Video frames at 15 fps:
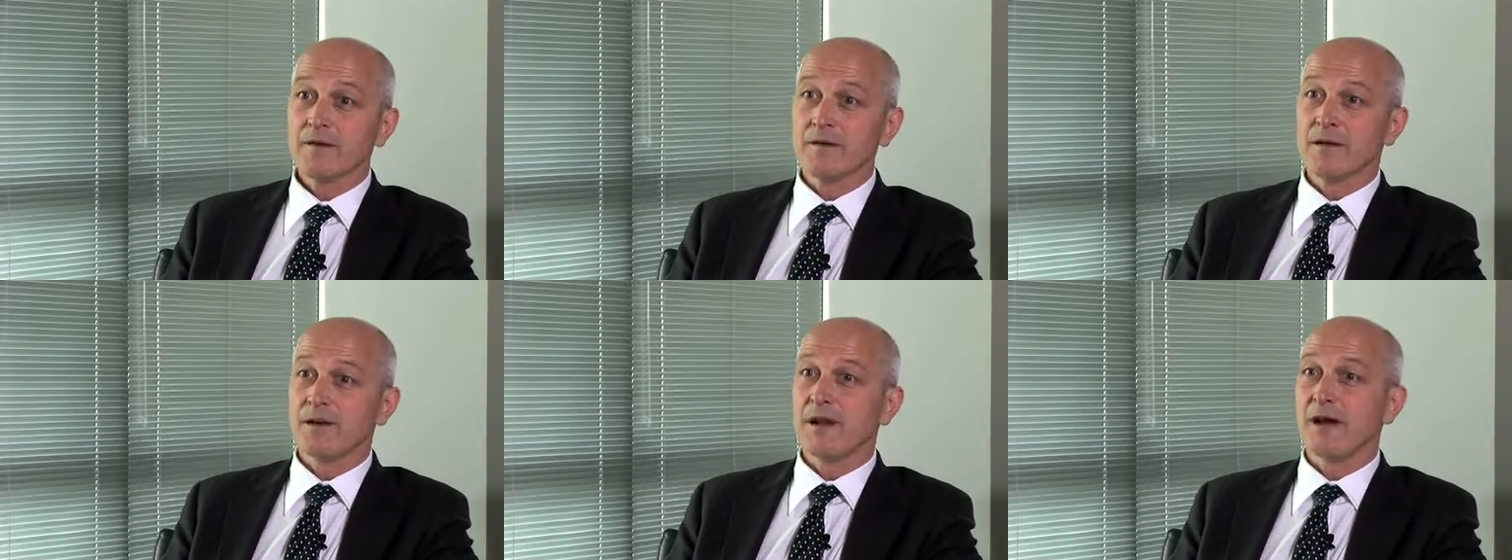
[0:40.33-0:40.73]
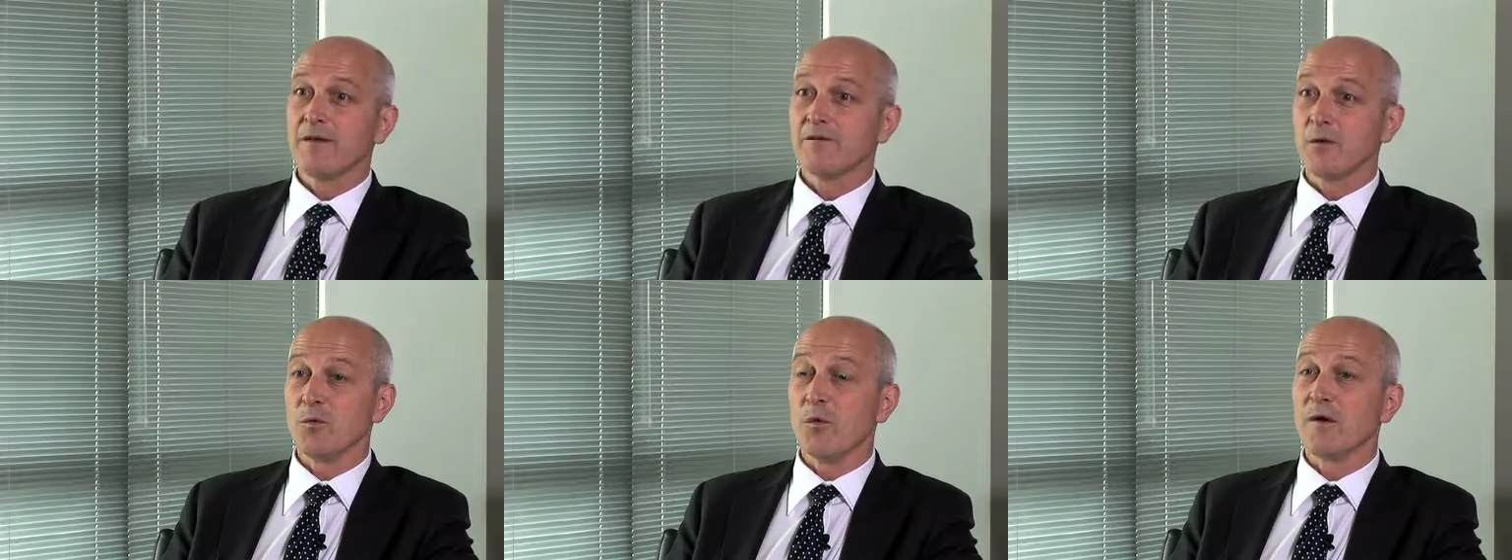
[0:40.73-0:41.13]
They didn't
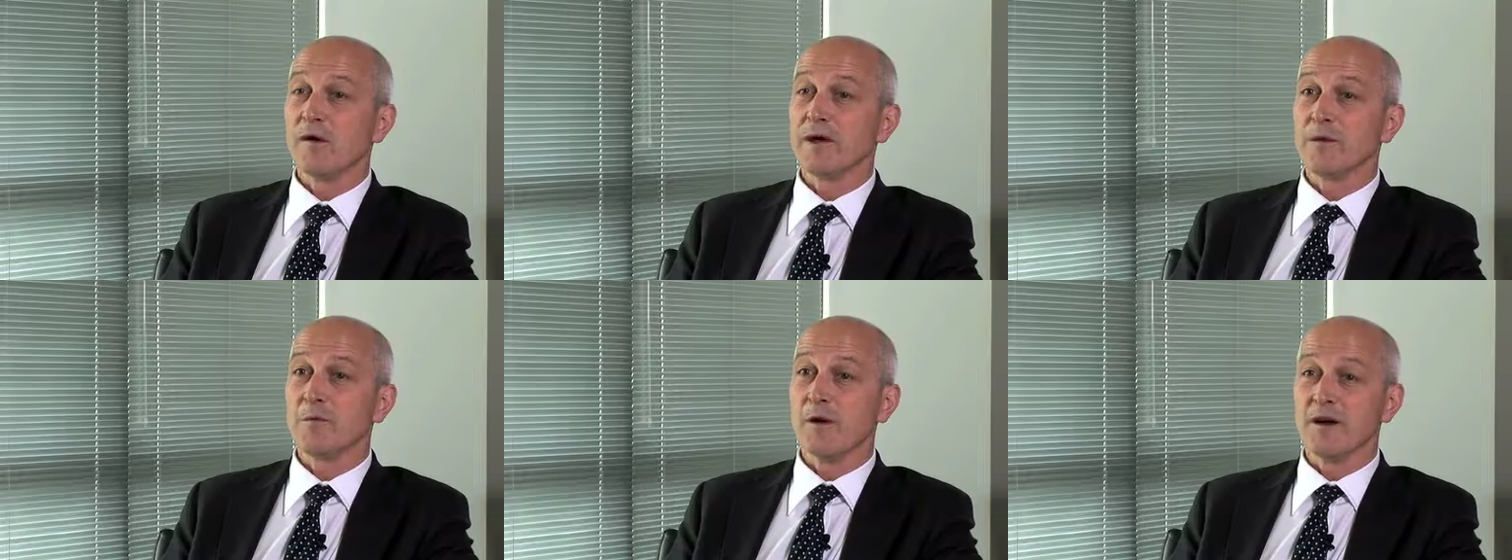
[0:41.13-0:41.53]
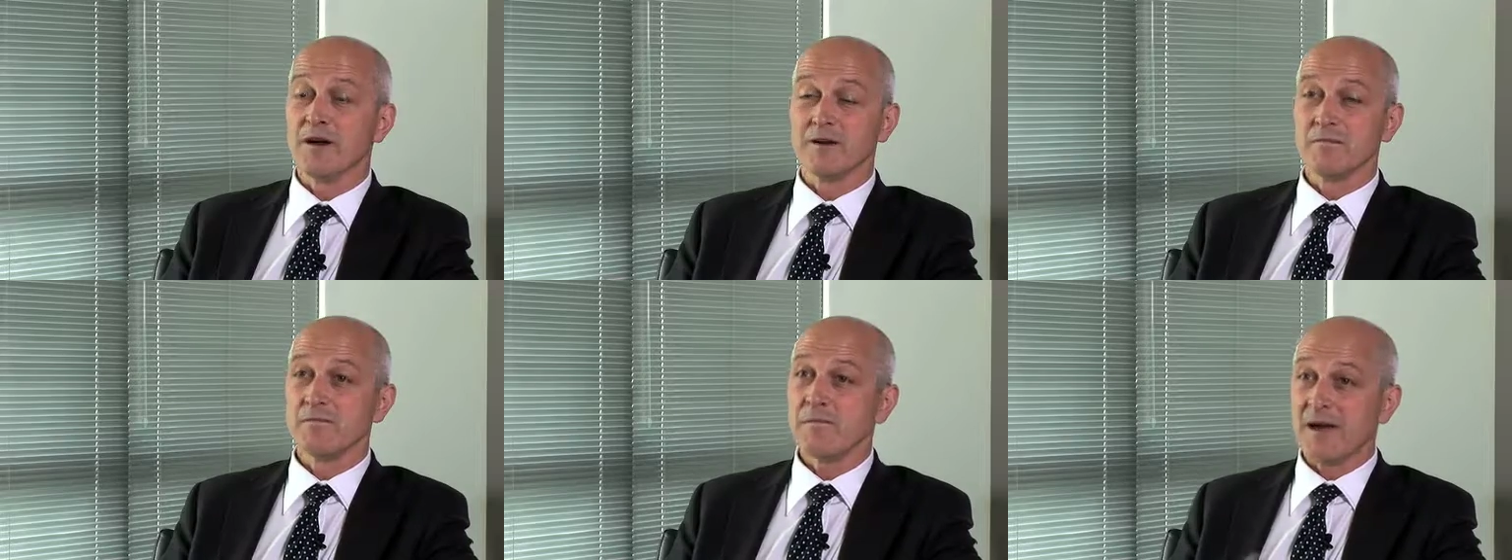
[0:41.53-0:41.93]
have to worry
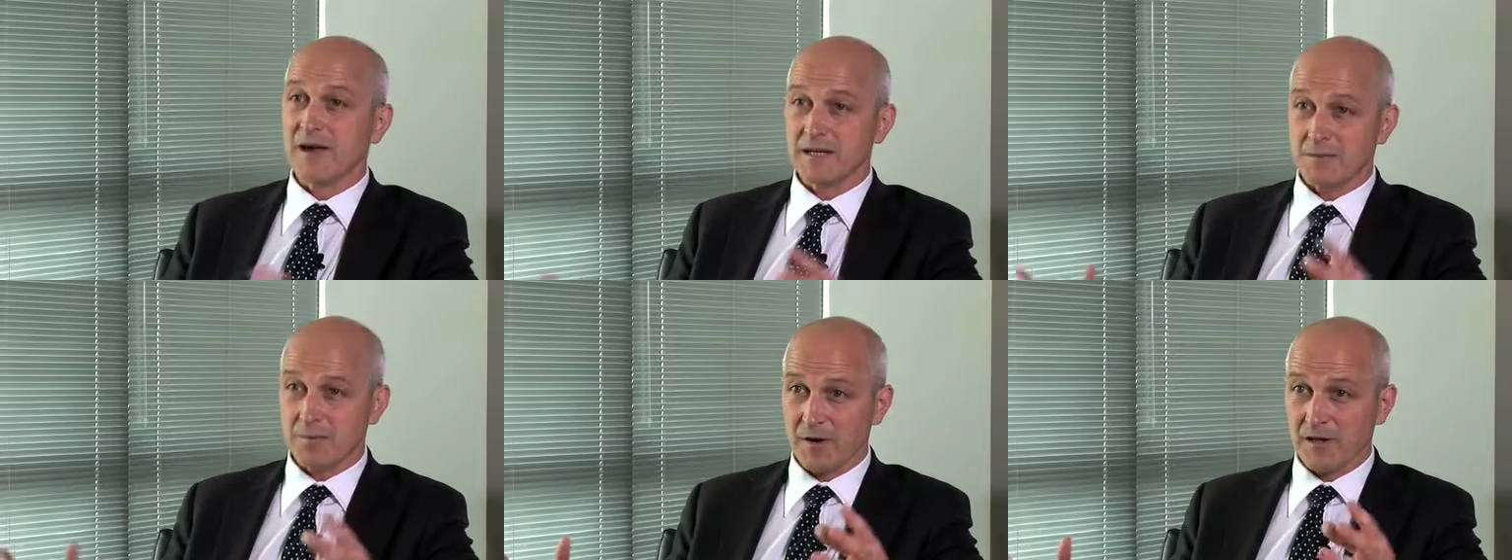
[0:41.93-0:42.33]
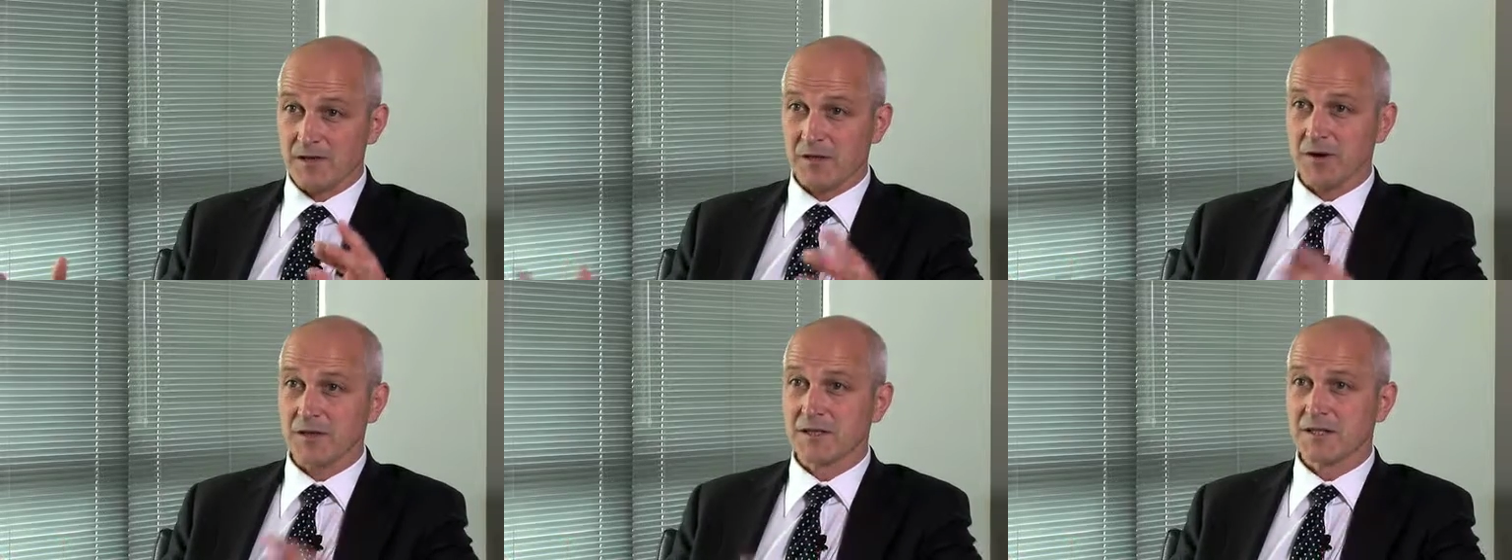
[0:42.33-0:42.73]
about
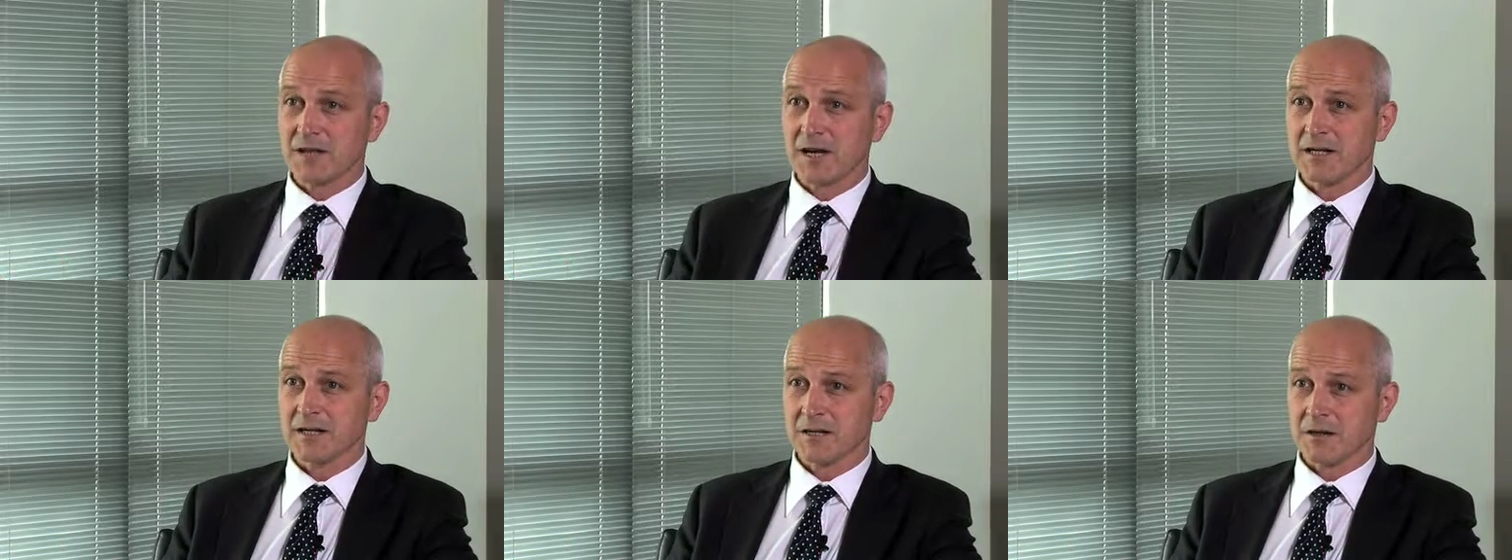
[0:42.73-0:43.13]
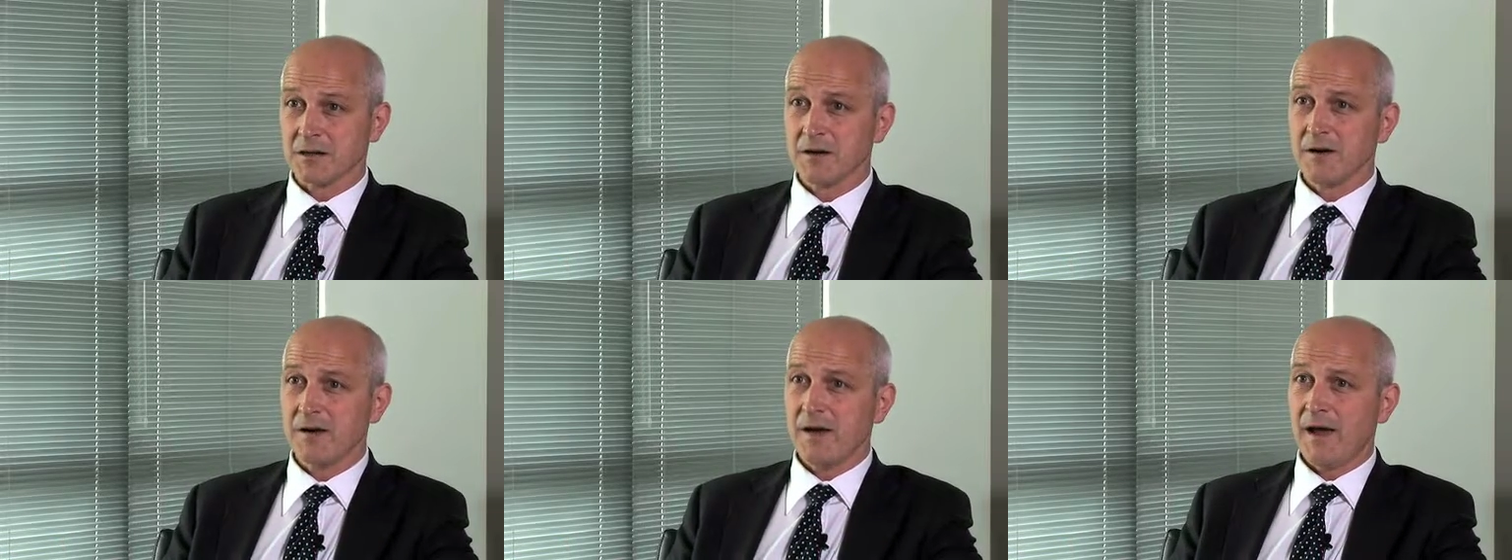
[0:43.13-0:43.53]
enterprise architecture.